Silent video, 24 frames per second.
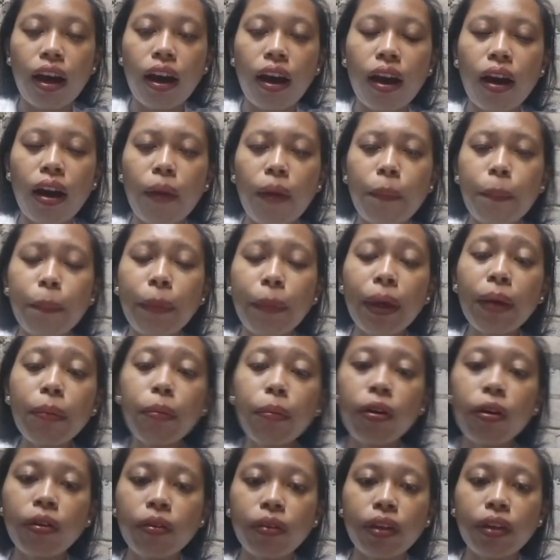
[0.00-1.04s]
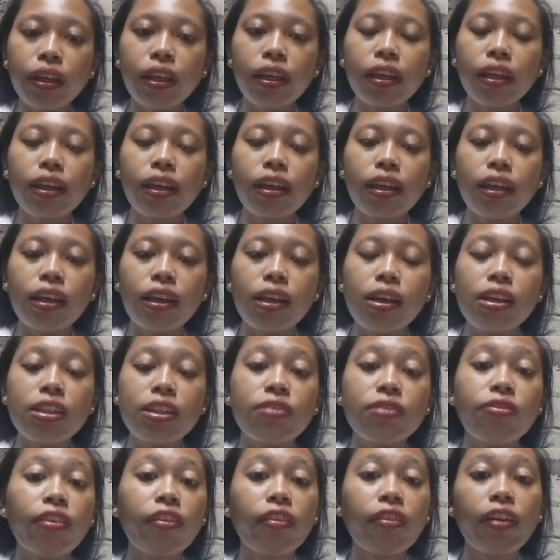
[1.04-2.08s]
Memory
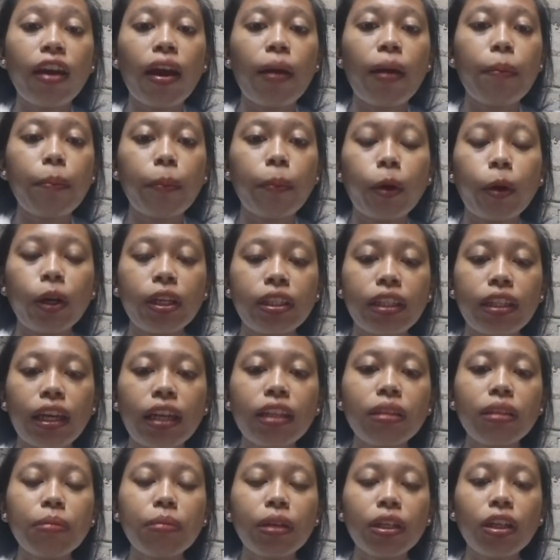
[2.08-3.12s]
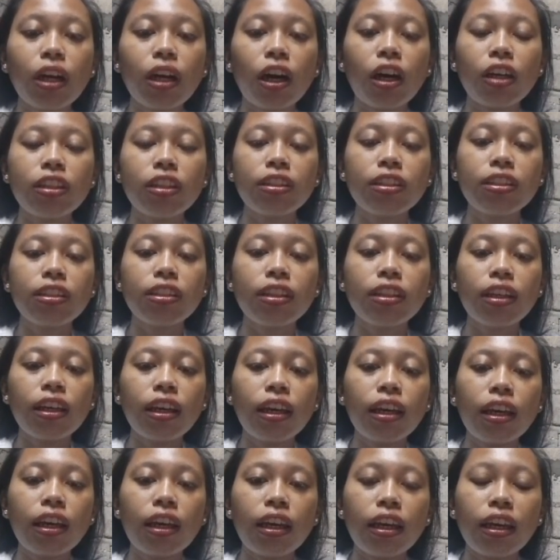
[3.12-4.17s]
is very important because
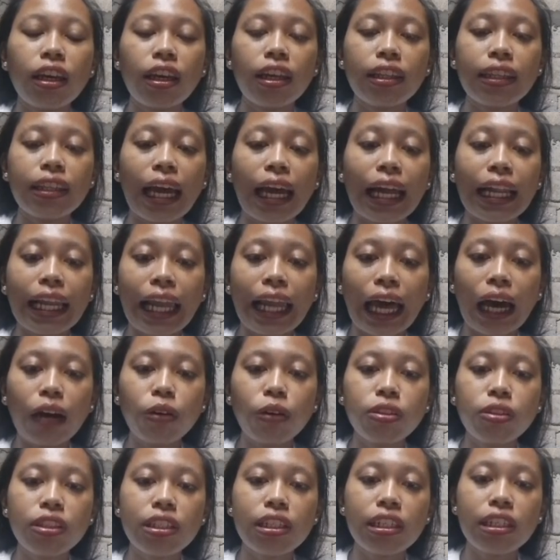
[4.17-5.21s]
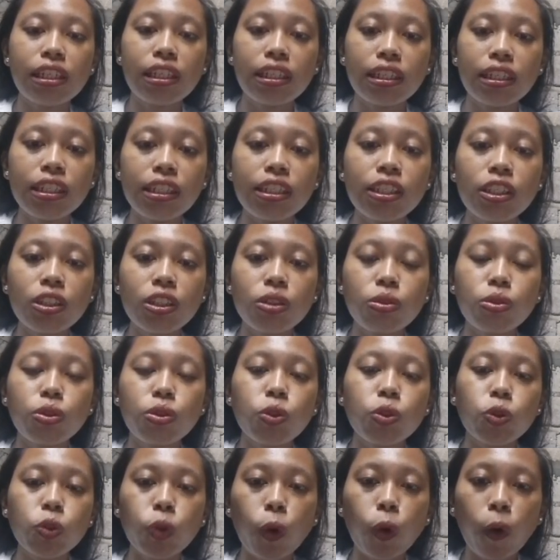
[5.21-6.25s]
it allows learners to
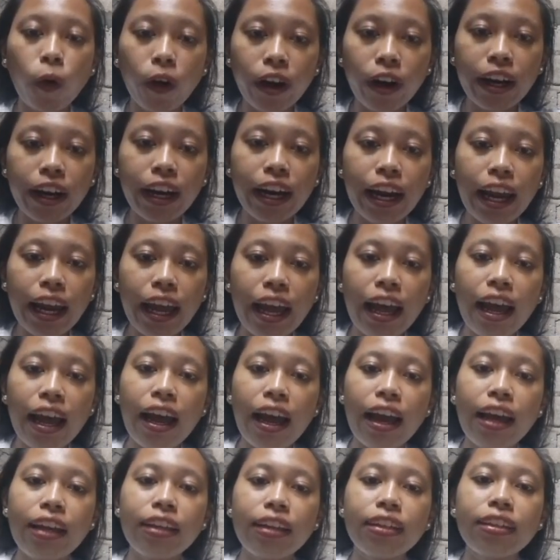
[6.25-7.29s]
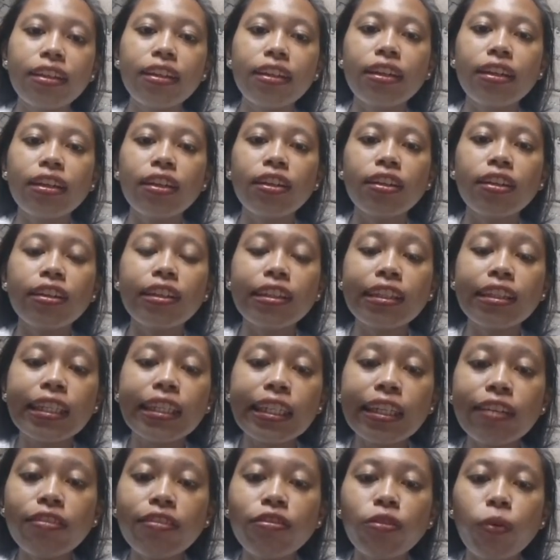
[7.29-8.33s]
store and
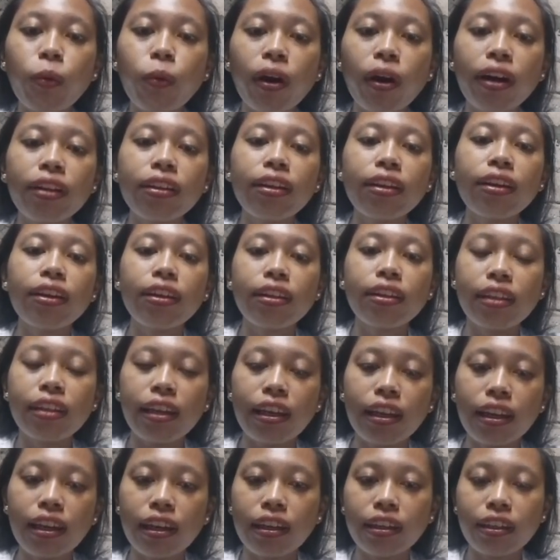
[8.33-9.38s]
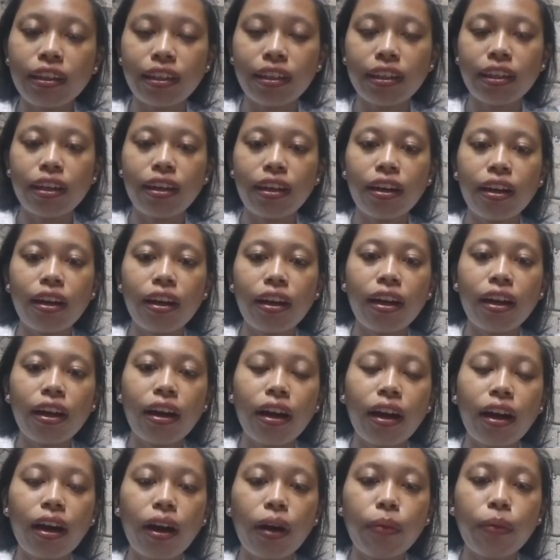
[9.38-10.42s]
retrieve what they learn.
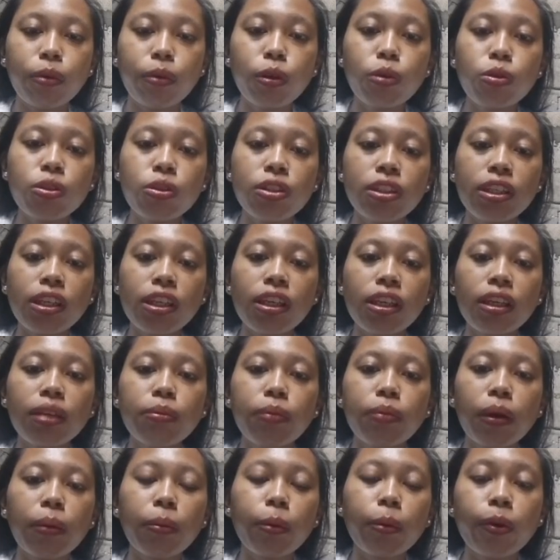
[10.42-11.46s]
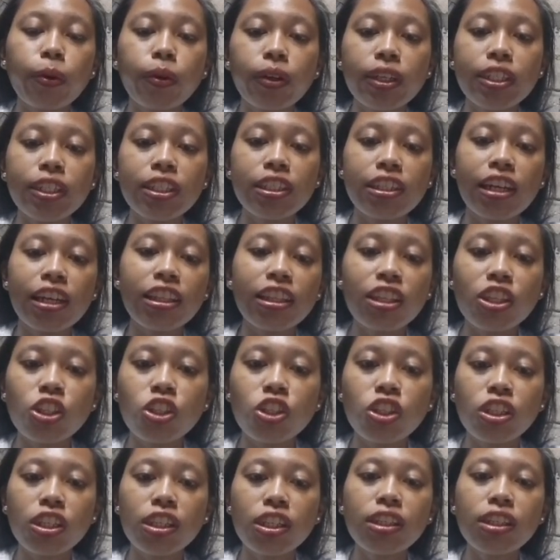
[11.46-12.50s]
Using memory
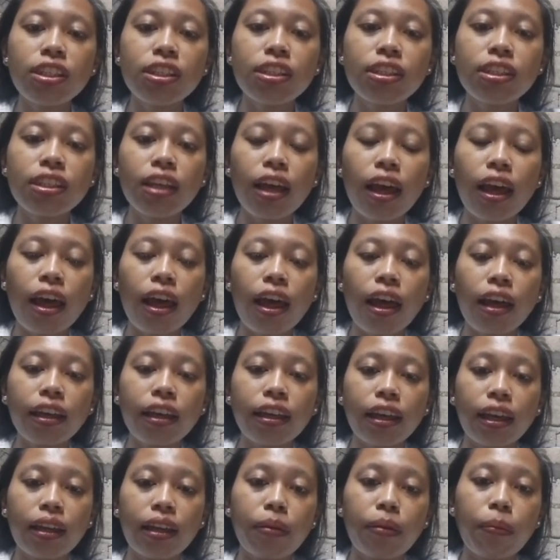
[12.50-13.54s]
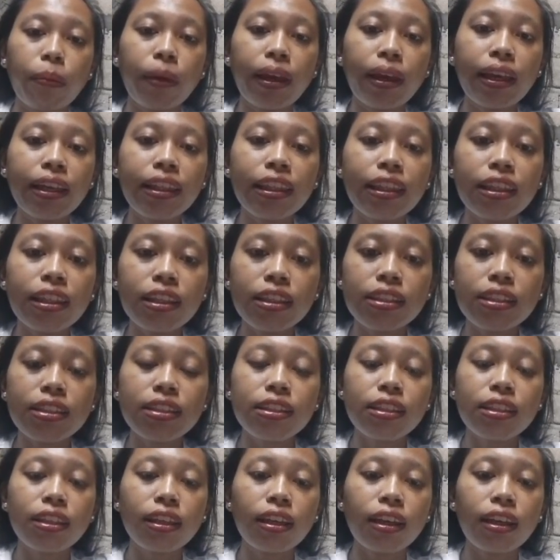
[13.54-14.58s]
strategies can make
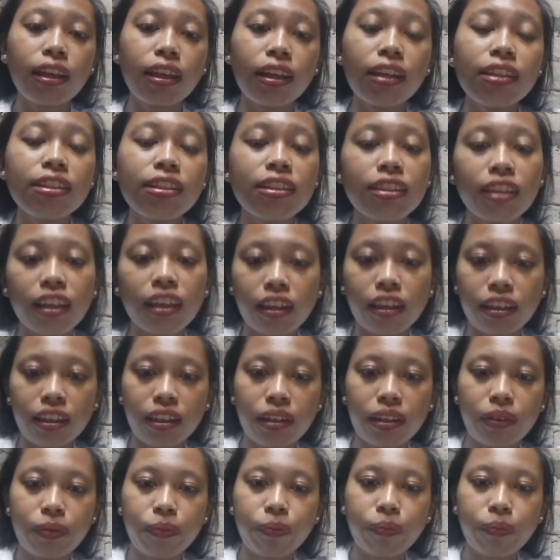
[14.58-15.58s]
this easier.